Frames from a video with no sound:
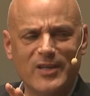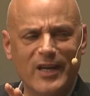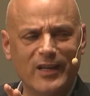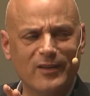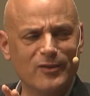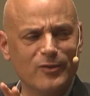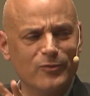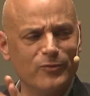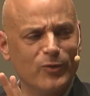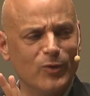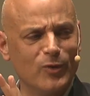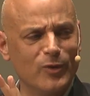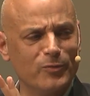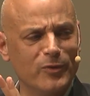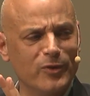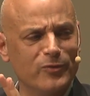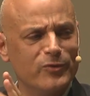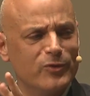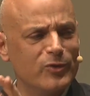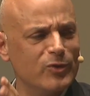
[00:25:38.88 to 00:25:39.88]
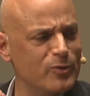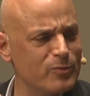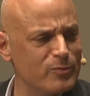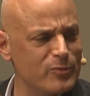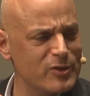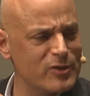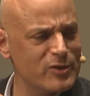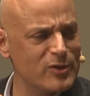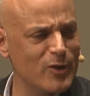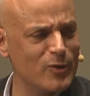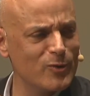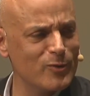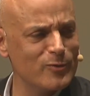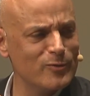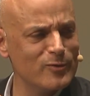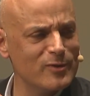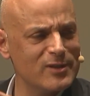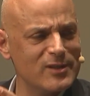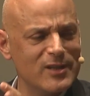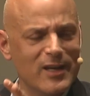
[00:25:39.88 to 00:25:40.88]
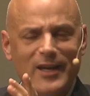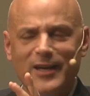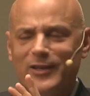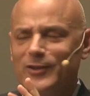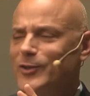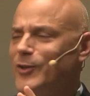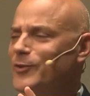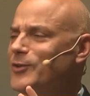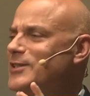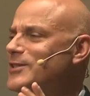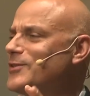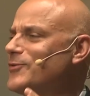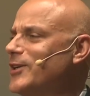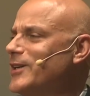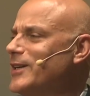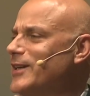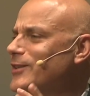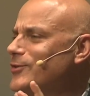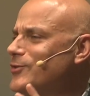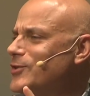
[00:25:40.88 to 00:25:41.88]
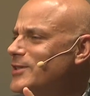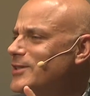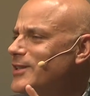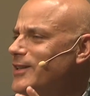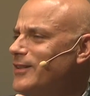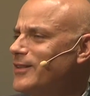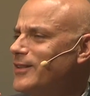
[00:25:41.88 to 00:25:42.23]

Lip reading: take the form of tombstones. You know, there's a very interesting